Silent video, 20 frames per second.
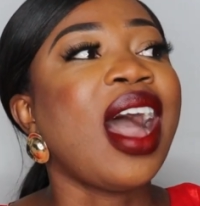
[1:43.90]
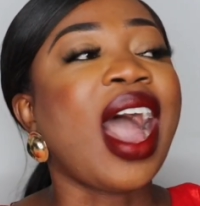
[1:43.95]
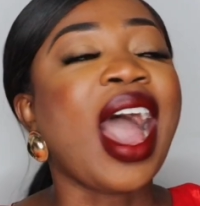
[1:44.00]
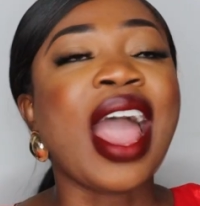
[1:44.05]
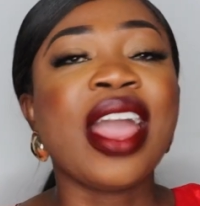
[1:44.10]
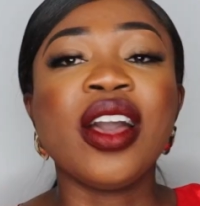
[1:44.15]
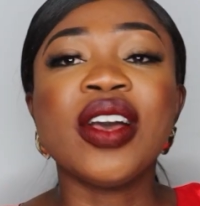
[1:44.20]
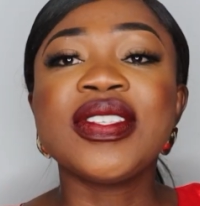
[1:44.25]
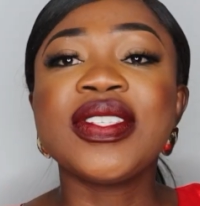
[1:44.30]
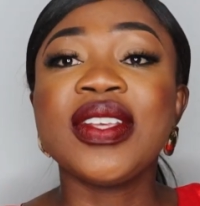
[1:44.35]

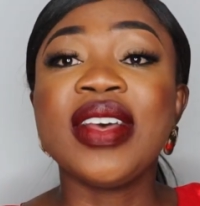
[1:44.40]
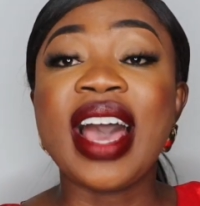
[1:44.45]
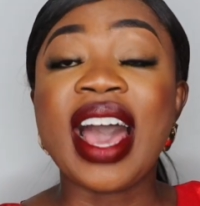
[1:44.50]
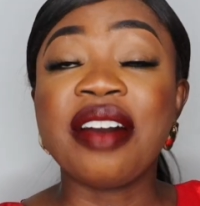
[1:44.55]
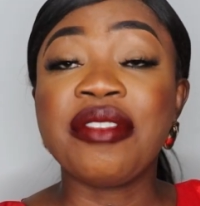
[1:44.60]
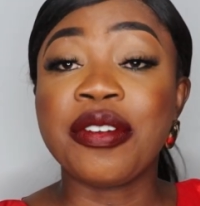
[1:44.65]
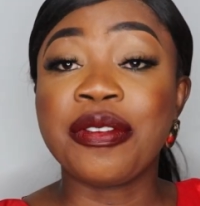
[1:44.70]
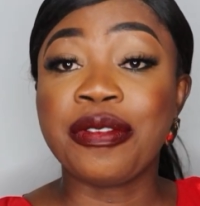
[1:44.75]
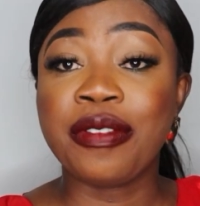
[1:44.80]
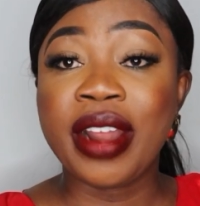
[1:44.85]
I also
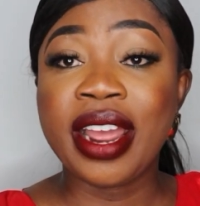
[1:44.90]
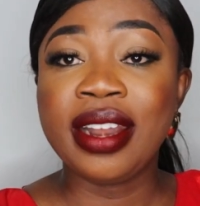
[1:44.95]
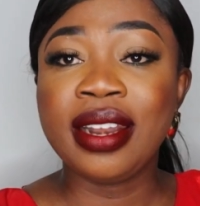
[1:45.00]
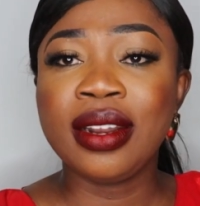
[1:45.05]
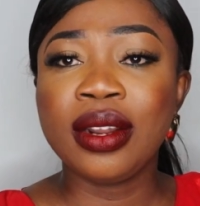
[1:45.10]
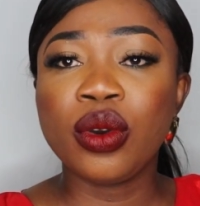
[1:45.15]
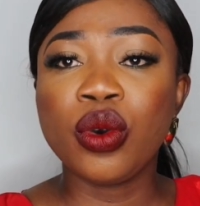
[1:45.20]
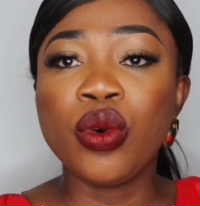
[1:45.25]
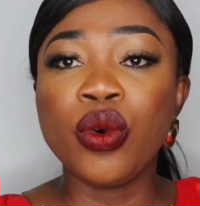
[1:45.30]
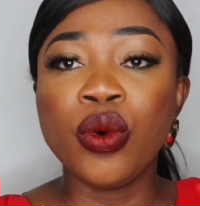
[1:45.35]
have a
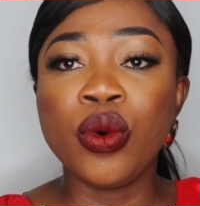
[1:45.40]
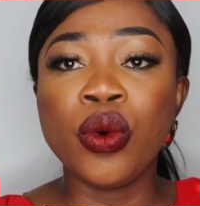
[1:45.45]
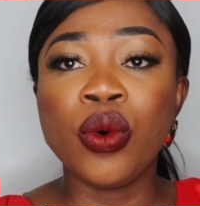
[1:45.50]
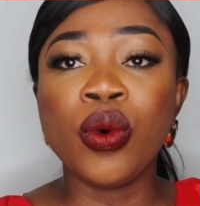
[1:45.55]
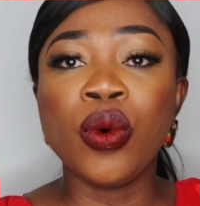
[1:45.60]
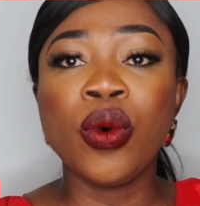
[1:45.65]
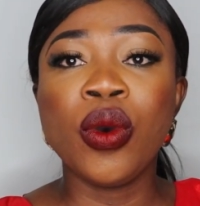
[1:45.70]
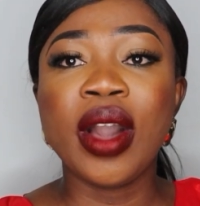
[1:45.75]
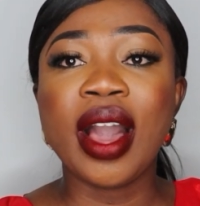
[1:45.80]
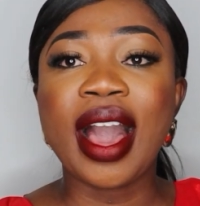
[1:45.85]
friend
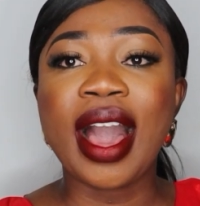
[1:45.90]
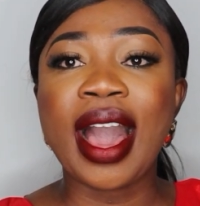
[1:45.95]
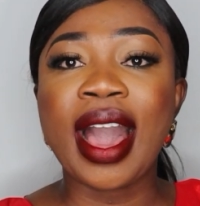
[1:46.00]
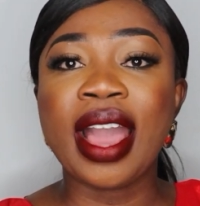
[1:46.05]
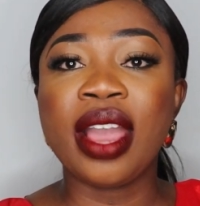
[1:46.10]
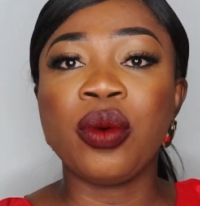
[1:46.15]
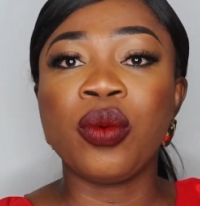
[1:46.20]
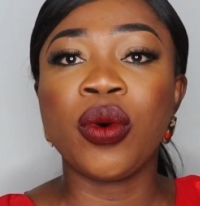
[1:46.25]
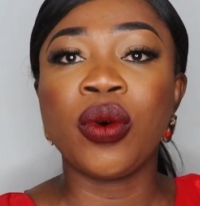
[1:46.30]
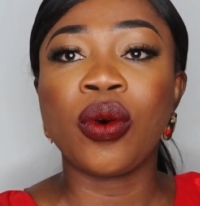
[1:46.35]
who
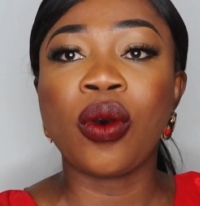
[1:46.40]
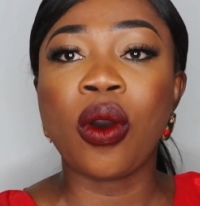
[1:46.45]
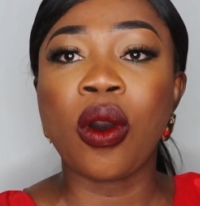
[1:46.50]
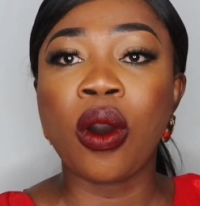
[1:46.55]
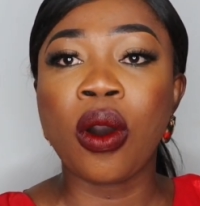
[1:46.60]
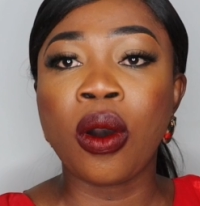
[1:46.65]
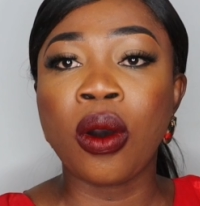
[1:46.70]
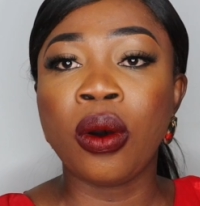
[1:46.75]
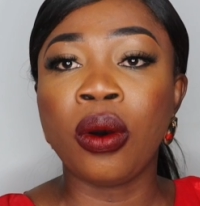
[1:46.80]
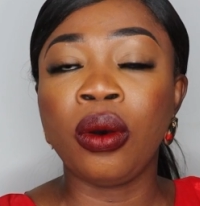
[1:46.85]
I will
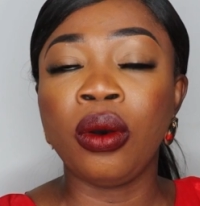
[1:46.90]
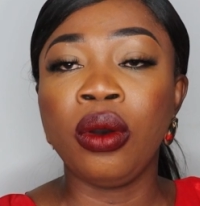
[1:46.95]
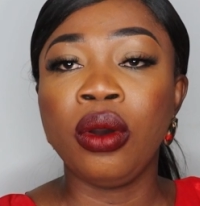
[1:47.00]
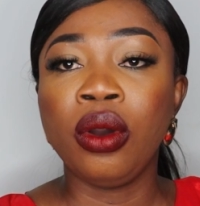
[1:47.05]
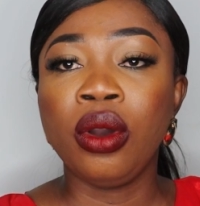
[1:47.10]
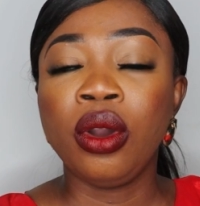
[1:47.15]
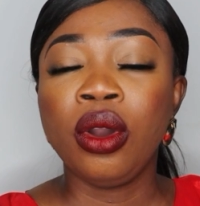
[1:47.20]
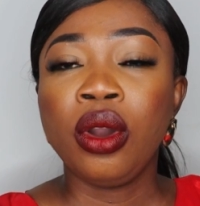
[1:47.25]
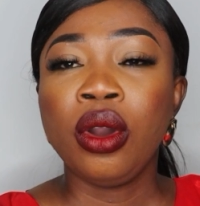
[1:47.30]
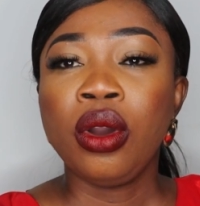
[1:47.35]
call
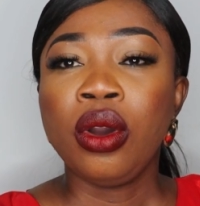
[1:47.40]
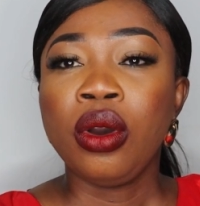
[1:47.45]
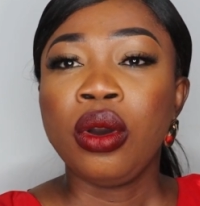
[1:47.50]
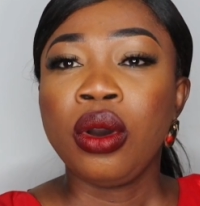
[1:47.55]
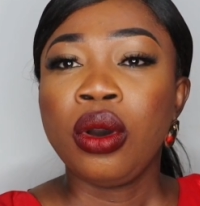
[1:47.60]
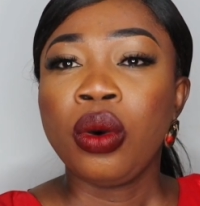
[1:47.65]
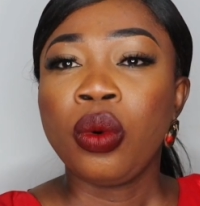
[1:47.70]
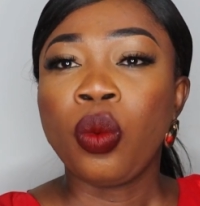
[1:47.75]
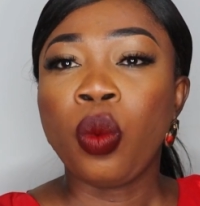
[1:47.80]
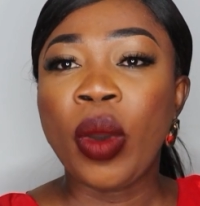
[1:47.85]

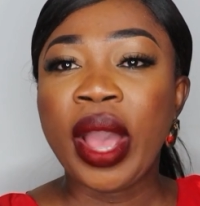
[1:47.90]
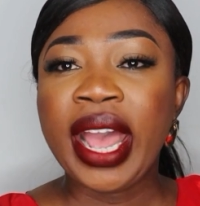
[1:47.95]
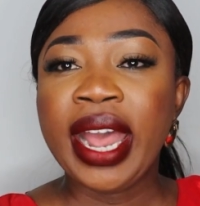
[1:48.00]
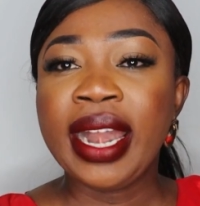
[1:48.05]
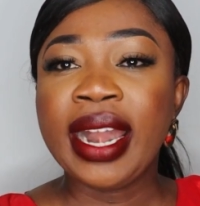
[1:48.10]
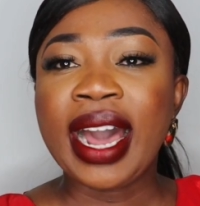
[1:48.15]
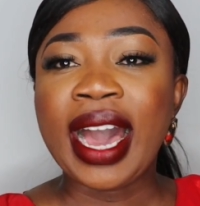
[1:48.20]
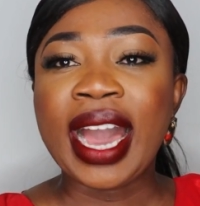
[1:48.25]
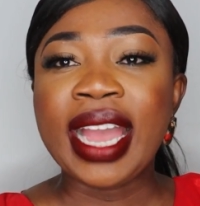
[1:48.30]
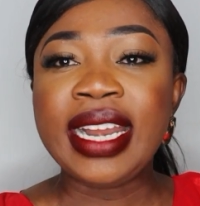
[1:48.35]

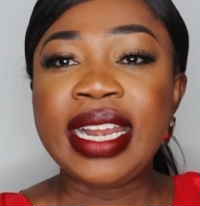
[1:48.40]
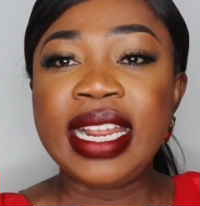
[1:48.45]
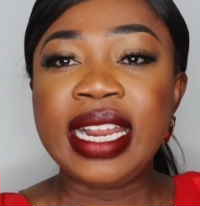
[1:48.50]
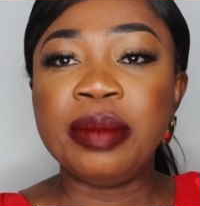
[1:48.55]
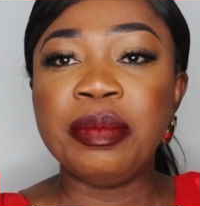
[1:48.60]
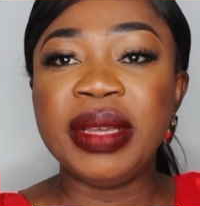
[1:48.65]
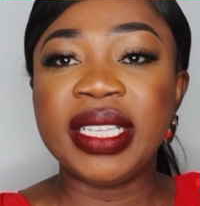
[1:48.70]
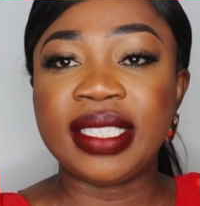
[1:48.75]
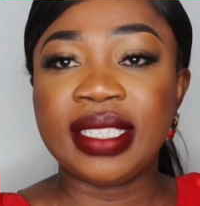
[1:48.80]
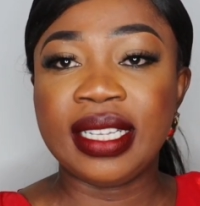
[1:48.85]
when I
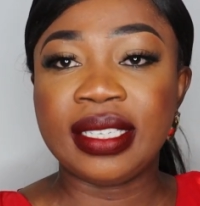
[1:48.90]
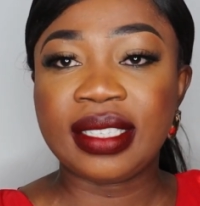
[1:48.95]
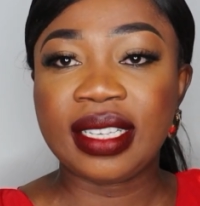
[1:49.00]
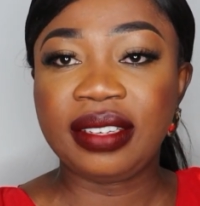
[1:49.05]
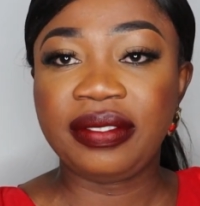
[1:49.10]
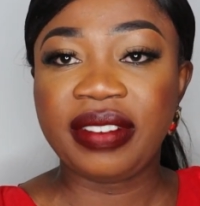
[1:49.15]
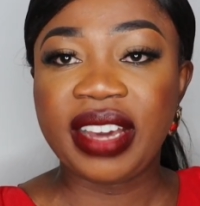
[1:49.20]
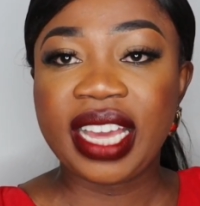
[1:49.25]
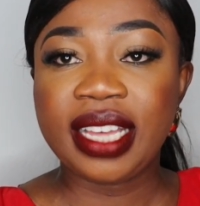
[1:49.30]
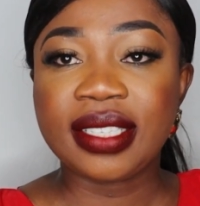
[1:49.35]
need business
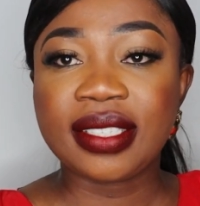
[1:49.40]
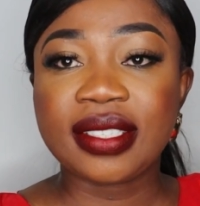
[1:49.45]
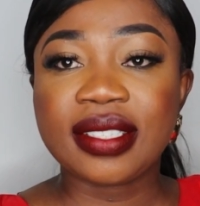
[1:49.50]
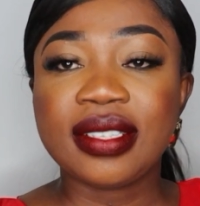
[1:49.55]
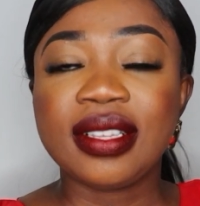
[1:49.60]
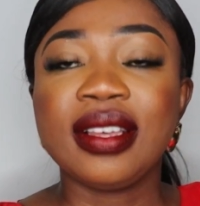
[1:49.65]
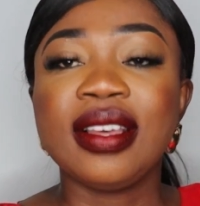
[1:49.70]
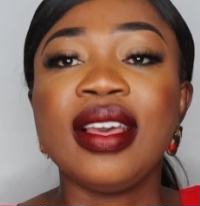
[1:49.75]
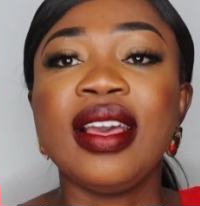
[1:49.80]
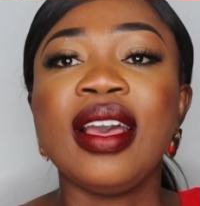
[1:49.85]

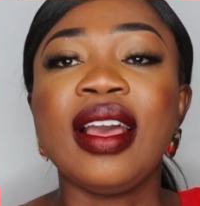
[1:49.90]
advice.